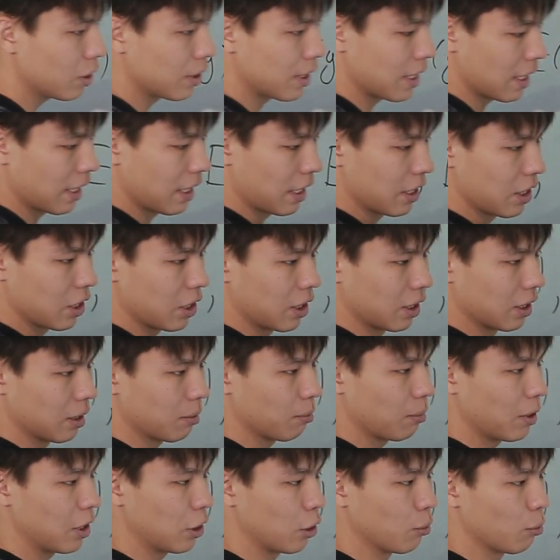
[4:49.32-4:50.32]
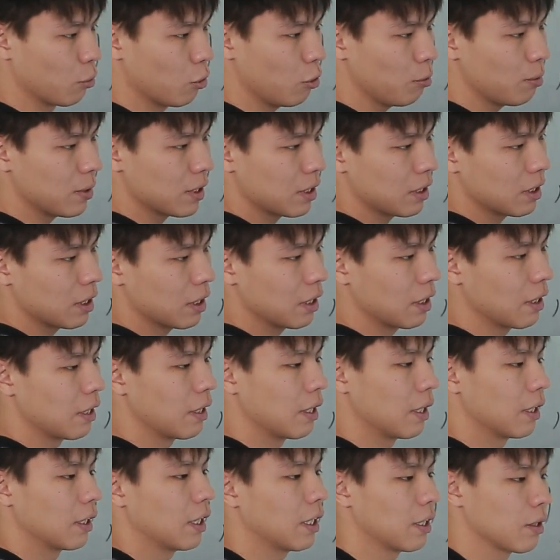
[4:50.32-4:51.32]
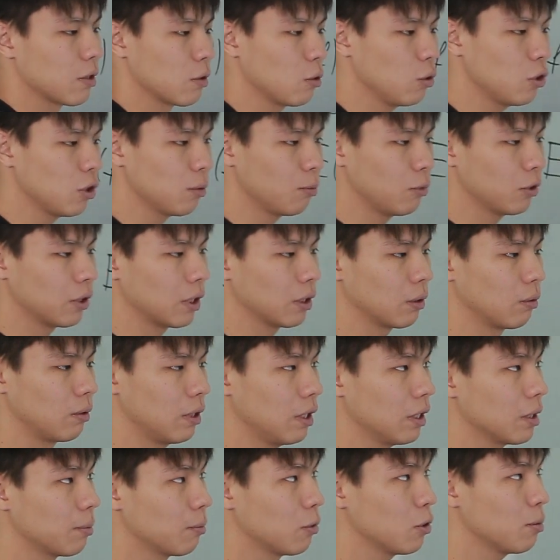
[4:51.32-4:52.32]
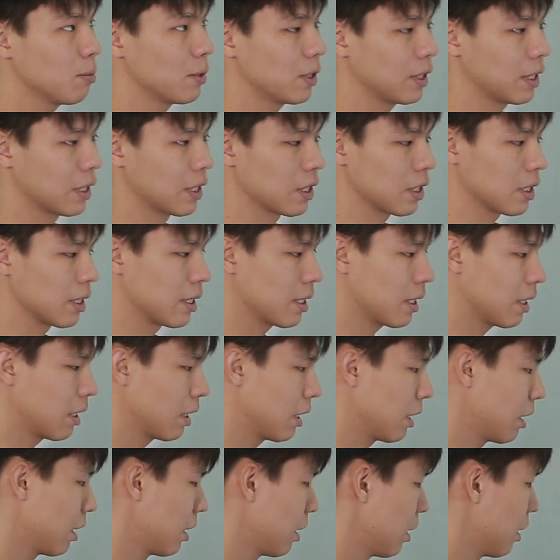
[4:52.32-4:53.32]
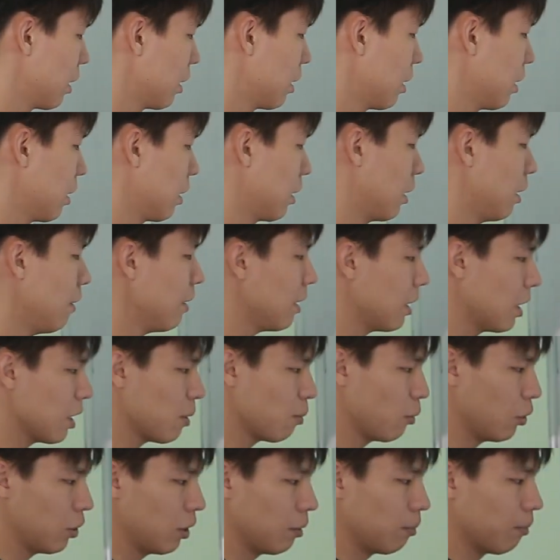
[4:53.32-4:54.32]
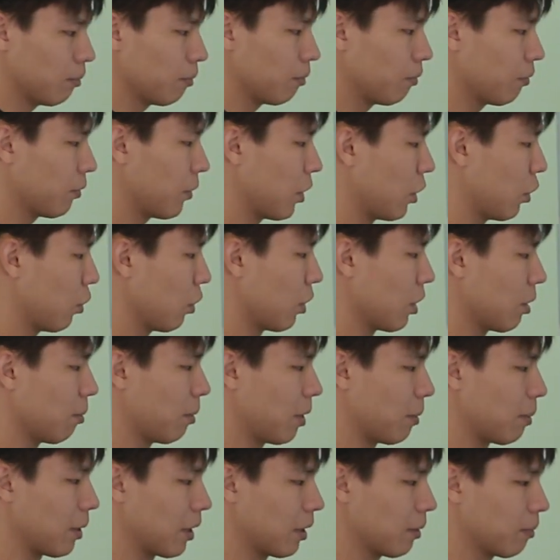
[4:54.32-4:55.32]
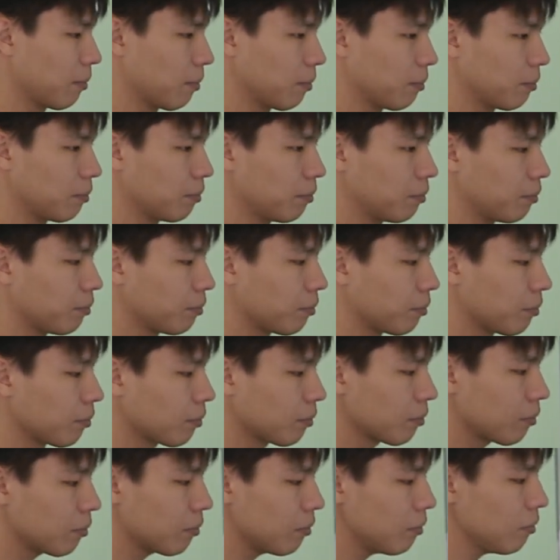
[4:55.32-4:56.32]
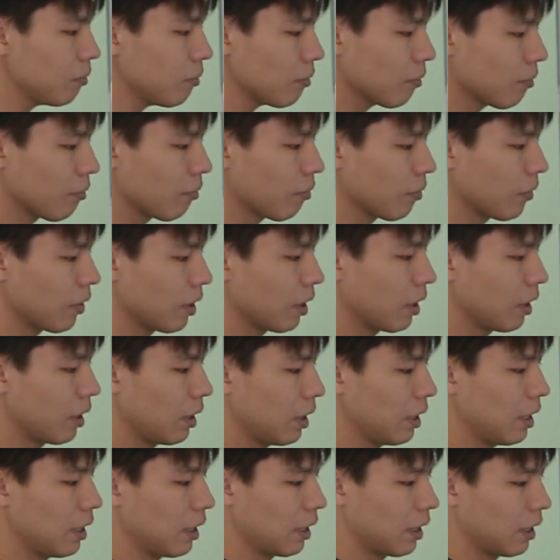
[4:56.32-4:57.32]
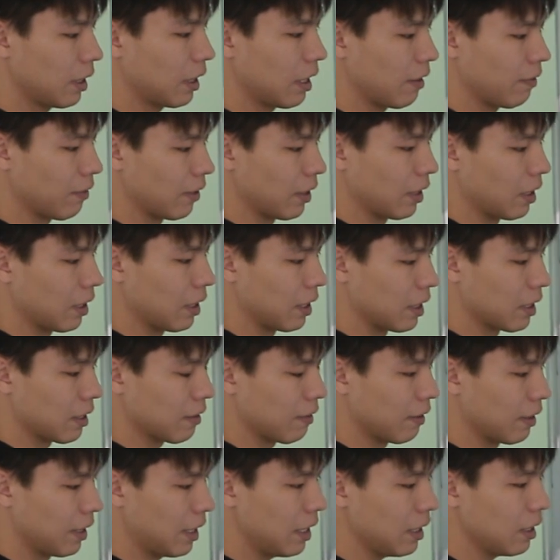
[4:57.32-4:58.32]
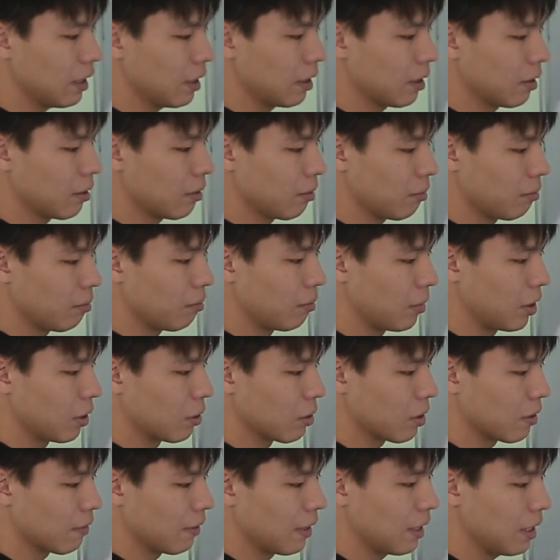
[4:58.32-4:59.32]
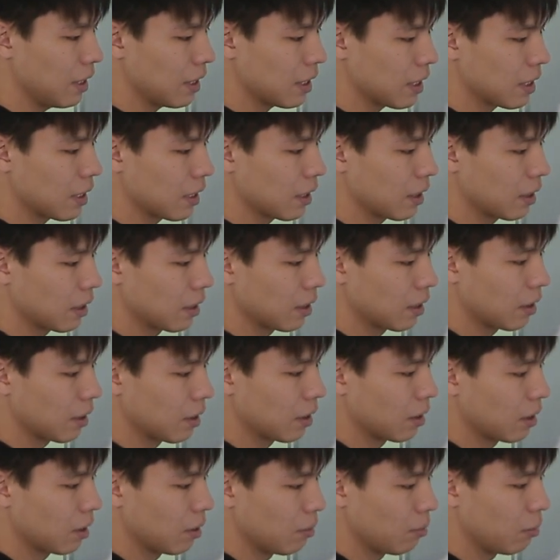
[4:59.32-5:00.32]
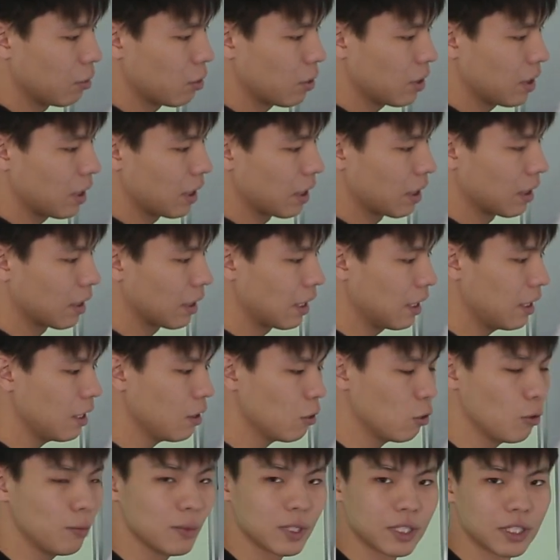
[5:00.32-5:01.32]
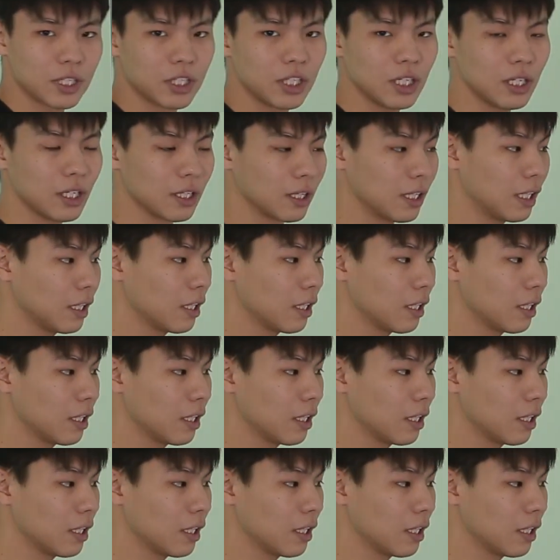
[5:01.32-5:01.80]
unlimited when increasing. Therefore, the range in this case will be from 0 to plus infinity. Let's take a look at another example. Y is equal to x squared minus 2x plus 3. We need to find the range of this